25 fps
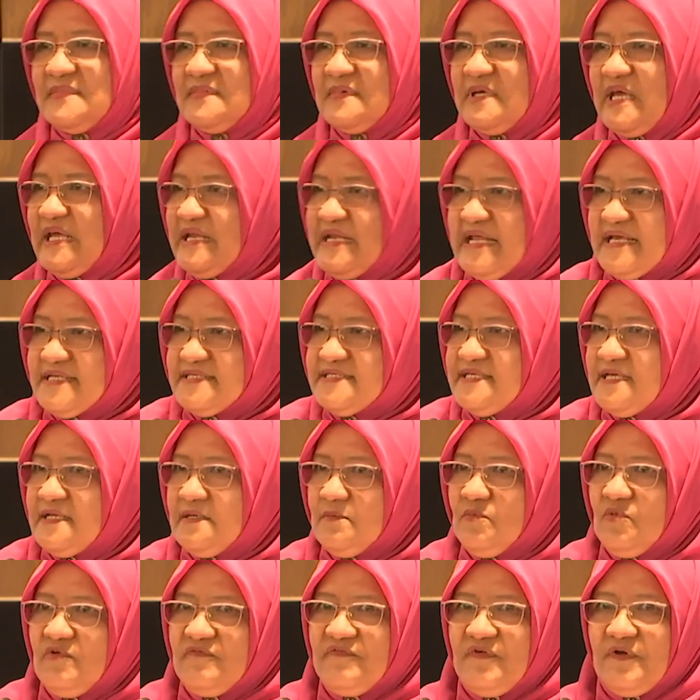And that's
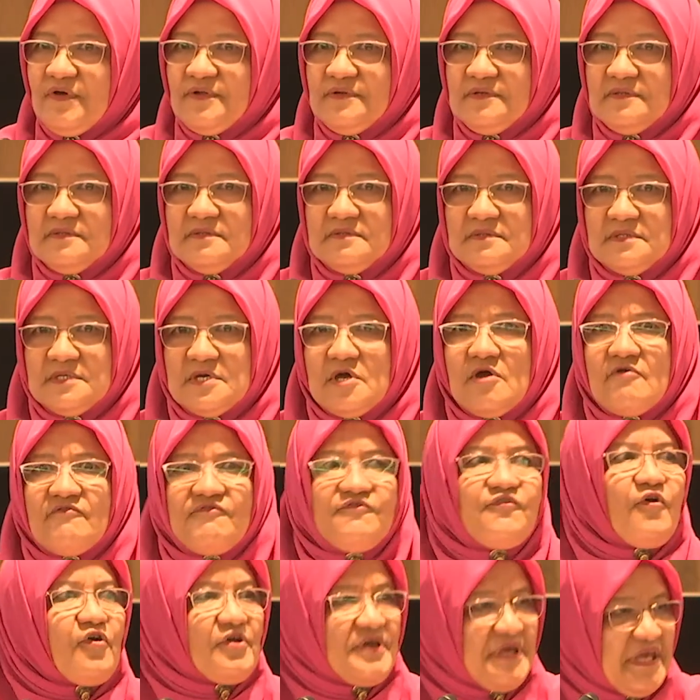it, move on.
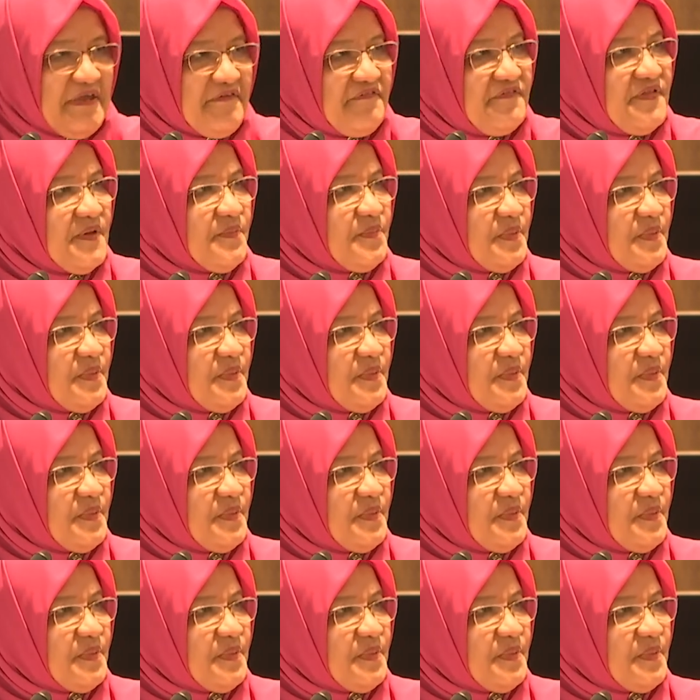Forgive the